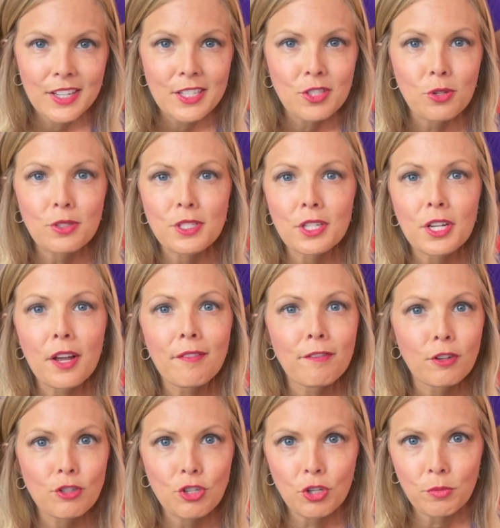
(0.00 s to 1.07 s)
So it's enough
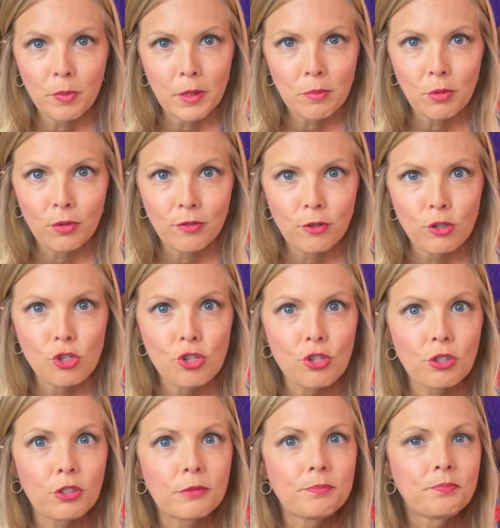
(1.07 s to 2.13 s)
for 2 people for
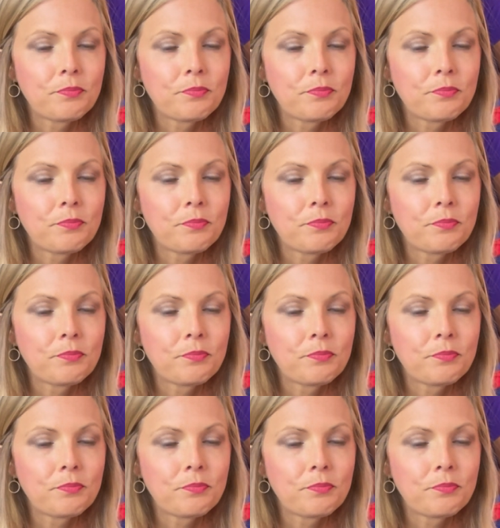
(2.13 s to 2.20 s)
sure